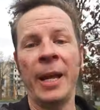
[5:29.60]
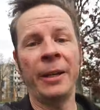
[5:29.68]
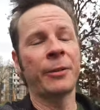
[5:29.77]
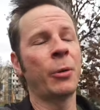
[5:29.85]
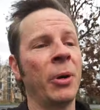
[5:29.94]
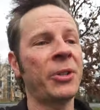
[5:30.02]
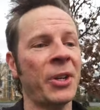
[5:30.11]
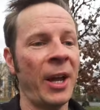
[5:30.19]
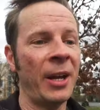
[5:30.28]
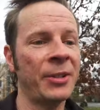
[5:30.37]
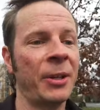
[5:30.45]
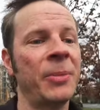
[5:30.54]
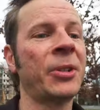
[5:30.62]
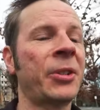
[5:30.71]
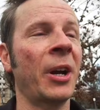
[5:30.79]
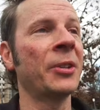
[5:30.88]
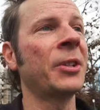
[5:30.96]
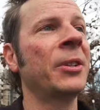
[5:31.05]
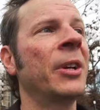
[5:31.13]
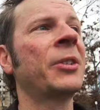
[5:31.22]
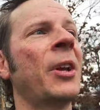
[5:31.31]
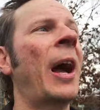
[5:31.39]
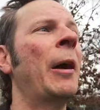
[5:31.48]
And of course, as I'm discussing
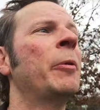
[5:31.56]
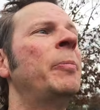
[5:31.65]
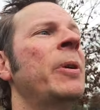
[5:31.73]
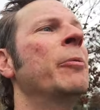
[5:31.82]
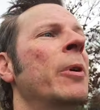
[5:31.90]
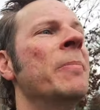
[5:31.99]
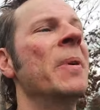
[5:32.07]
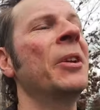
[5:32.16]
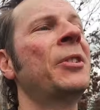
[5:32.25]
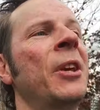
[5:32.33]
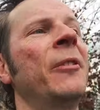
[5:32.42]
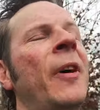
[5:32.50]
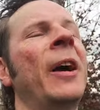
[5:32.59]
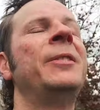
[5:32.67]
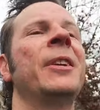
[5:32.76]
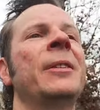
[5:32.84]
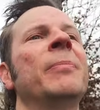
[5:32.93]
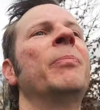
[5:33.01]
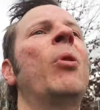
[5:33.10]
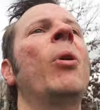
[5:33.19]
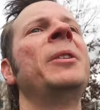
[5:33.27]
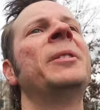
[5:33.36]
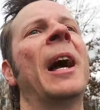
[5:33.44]
this, I would be remiss if I didn't
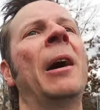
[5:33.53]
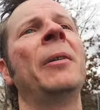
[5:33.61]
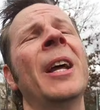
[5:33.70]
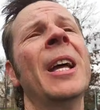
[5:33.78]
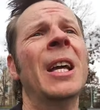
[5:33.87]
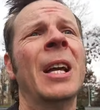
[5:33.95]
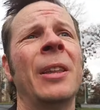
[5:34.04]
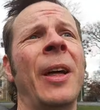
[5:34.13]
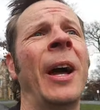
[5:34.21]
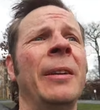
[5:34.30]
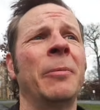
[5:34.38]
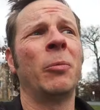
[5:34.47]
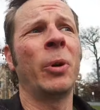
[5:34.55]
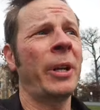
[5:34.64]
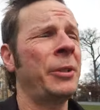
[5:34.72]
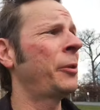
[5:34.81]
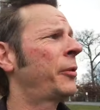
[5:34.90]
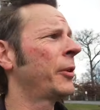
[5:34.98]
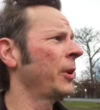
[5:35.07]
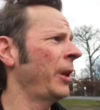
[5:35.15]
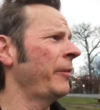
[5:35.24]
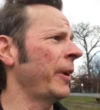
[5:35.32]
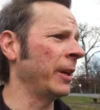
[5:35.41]
point out that what I do for a
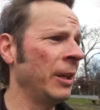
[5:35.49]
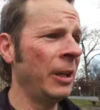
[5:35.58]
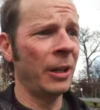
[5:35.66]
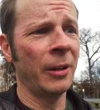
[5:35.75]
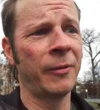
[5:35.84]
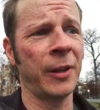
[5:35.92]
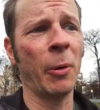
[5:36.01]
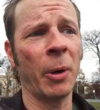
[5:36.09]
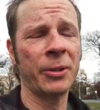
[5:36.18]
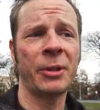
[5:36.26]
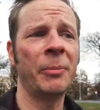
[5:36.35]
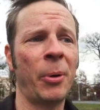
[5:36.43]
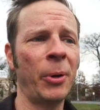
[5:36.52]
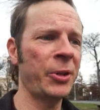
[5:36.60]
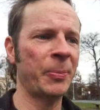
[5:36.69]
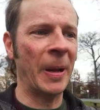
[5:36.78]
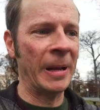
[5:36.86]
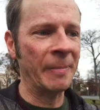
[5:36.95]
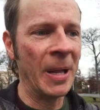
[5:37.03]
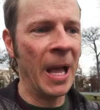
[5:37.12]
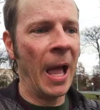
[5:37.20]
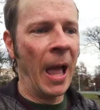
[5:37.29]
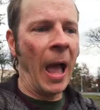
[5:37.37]
living, flow arts and poi spinning,
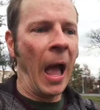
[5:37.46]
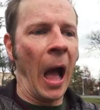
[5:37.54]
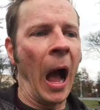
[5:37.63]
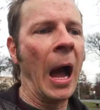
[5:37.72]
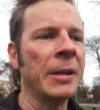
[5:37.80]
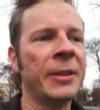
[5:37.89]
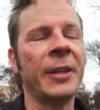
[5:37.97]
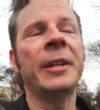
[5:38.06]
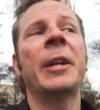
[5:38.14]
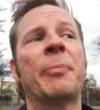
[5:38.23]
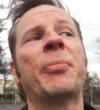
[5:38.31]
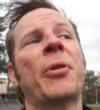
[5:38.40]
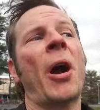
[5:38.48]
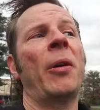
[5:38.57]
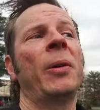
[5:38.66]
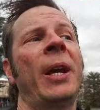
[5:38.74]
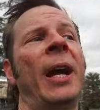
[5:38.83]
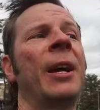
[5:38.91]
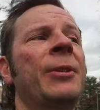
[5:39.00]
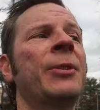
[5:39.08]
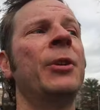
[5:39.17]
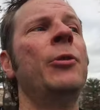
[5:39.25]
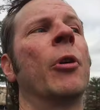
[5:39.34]
I think it probably
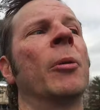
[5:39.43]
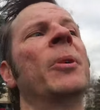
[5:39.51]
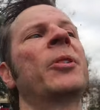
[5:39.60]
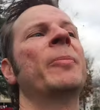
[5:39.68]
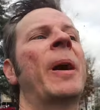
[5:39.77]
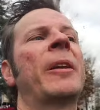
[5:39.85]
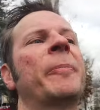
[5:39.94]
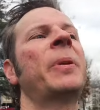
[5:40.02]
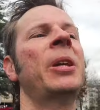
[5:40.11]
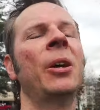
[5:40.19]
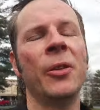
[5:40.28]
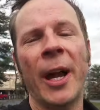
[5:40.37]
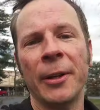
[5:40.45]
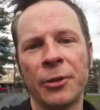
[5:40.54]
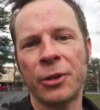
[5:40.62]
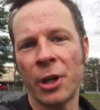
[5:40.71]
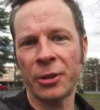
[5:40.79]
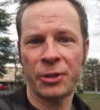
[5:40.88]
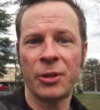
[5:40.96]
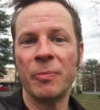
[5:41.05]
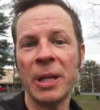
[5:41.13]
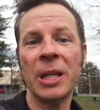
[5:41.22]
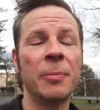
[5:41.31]
has an enormous amount of appeal, not just
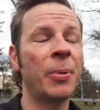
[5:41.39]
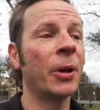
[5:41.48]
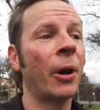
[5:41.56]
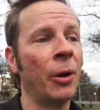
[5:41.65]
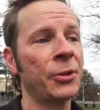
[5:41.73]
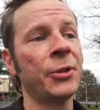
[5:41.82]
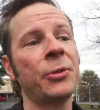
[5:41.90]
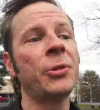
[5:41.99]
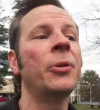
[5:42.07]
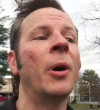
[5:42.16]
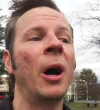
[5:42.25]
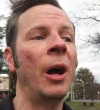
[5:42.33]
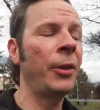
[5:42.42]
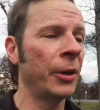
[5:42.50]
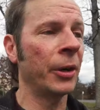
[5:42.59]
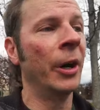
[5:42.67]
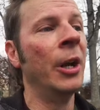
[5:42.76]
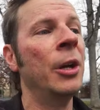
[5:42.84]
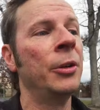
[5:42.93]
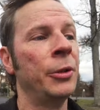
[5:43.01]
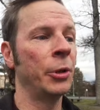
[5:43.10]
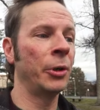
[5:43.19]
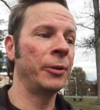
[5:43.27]
to me, but also to other
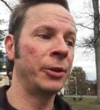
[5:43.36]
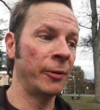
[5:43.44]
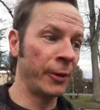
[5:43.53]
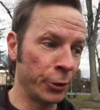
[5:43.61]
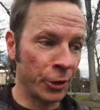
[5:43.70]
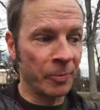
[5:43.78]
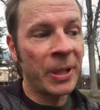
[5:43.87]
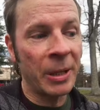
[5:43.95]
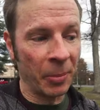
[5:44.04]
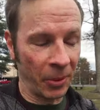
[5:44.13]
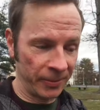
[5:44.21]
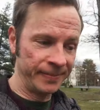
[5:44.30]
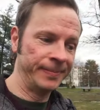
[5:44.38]
neurodivergent people.